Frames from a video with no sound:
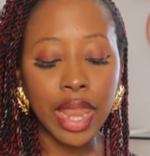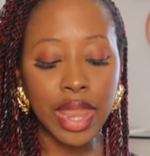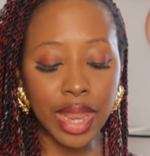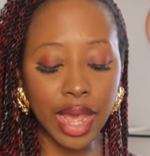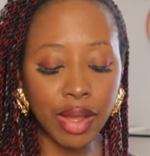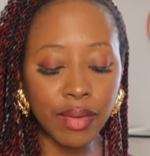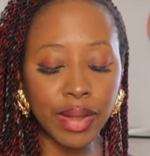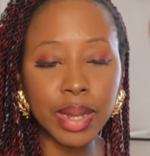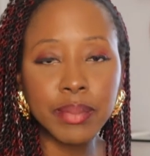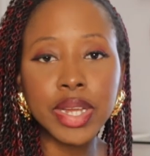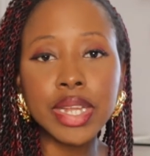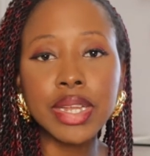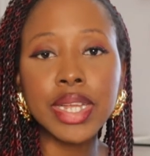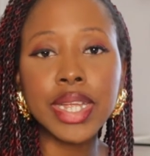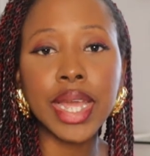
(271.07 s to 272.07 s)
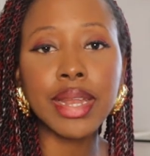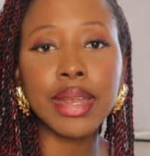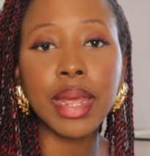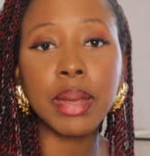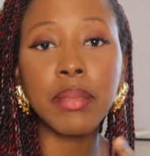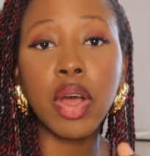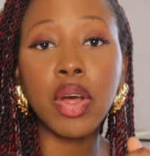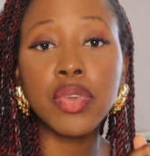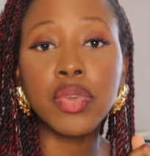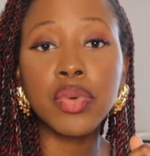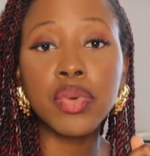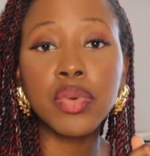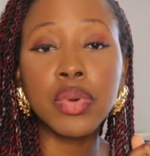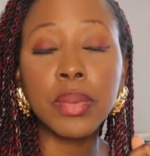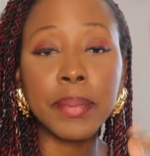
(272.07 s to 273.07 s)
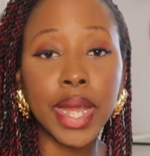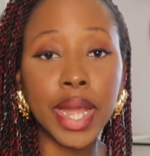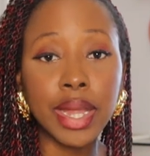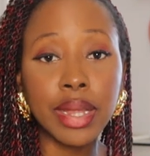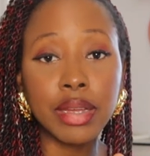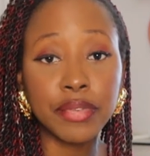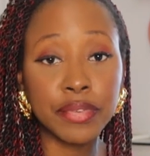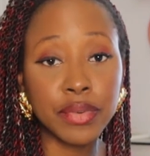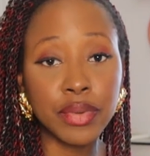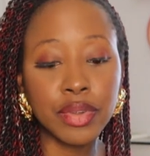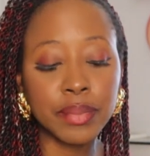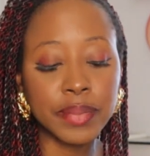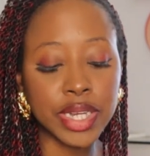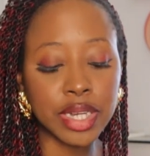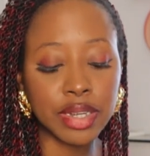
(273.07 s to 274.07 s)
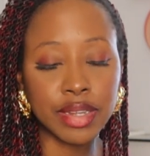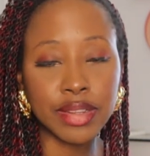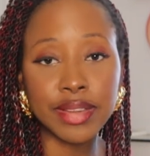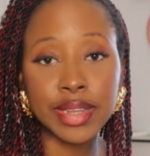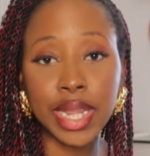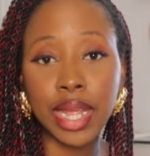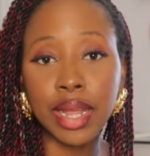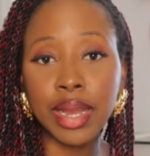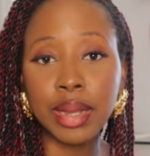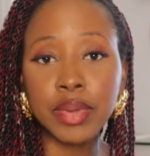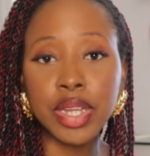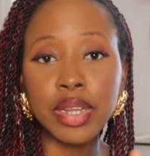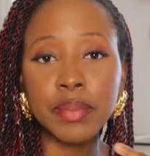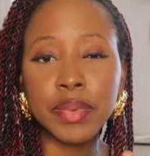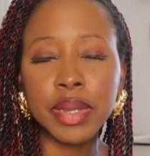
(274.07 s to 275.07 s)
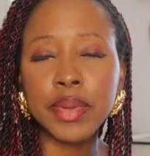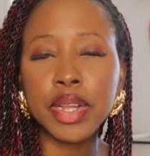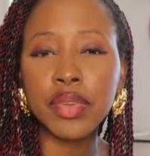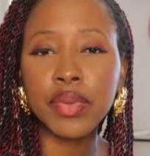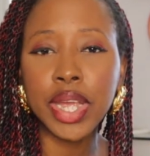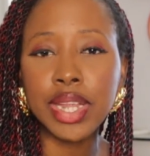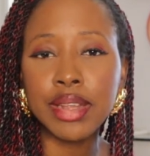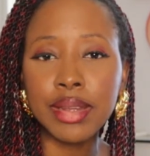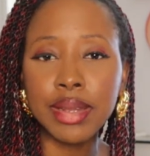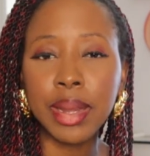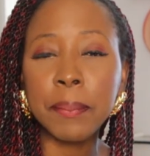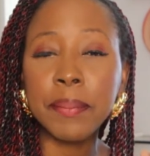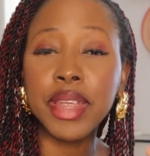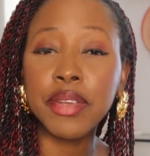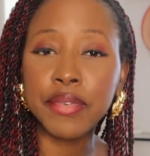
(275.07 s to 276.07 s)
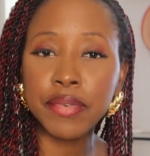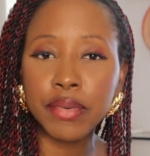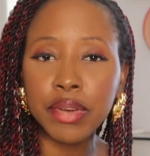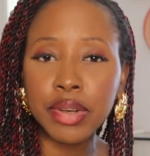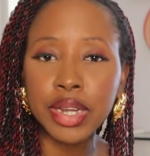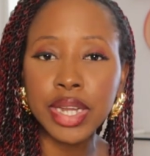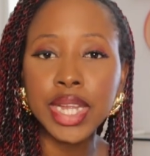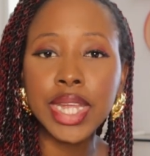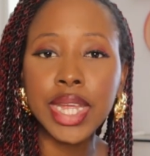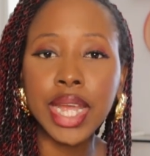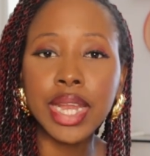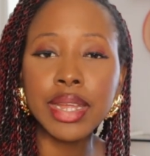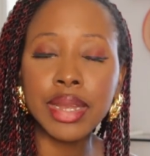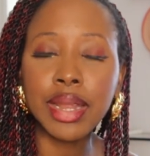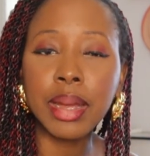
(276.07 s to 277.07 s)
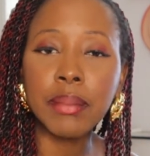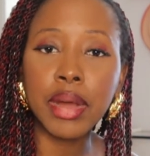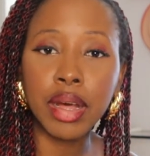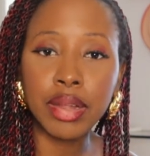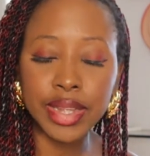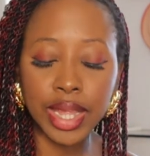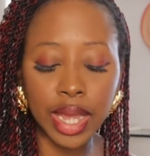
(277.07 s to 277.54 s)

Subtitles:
Now I'm gonna get them onto my phone, because then I'm gonna be able to edit them before getting them on